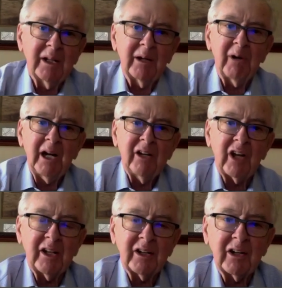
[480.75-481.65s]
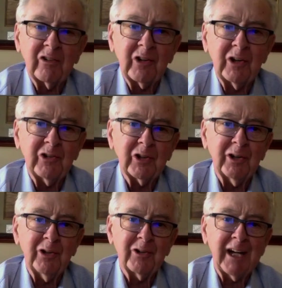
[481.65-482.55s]
they raise other concerns, you
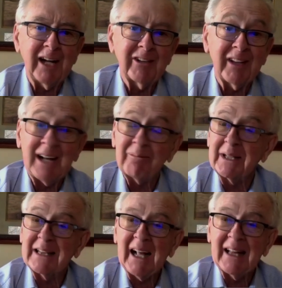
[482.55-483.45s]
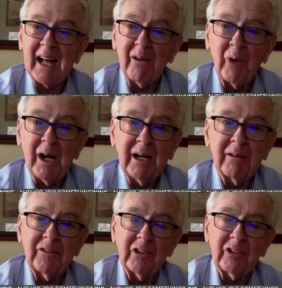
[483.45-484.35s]
can usually answer that. But that, that one of
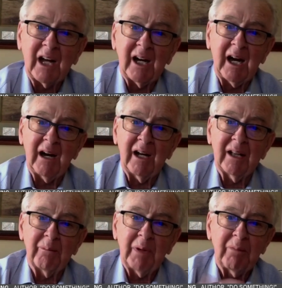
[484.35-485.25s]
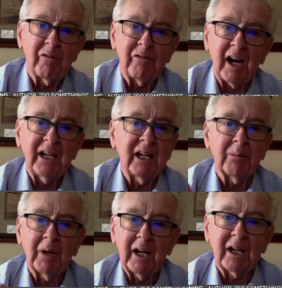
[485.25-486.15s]
just uh, uh people finding the
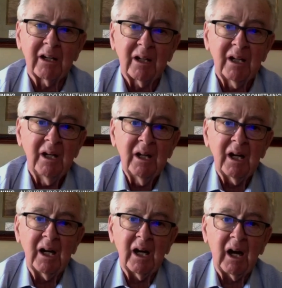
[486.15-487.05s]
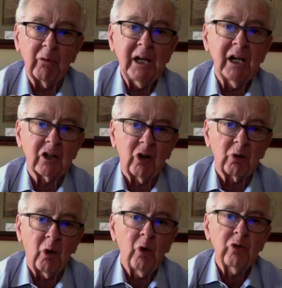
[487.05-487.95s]
political uh, arena
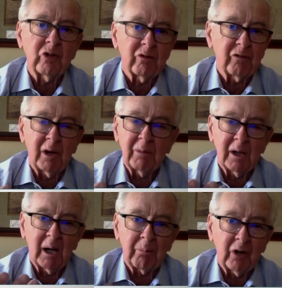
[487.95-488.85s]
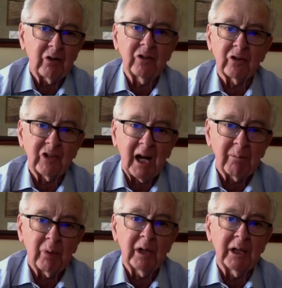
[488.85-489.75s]
corrosive from a, a personal
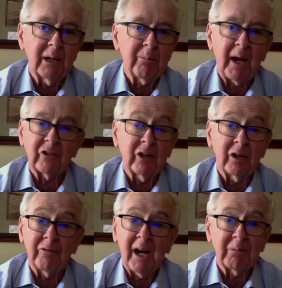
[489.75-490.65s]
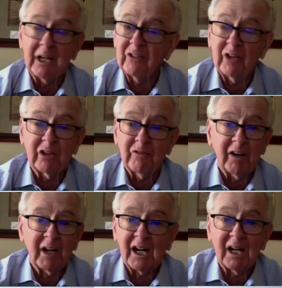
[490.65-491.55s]
standpoint and the impacts on their family, it's, it's
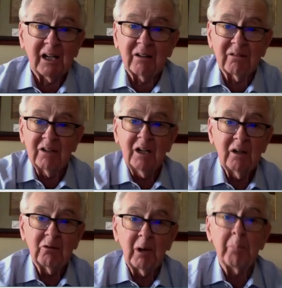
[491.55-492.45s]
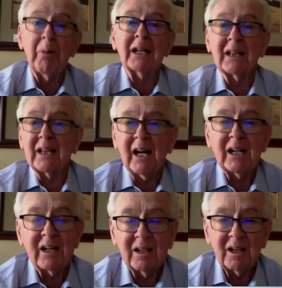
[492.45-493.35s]
very hard to rebut
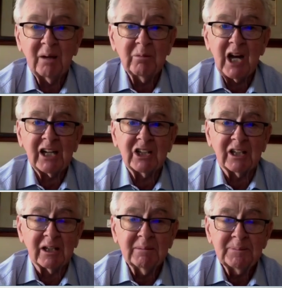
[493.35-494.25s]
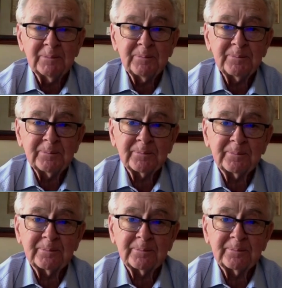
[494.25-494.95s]
that objection. Well, on the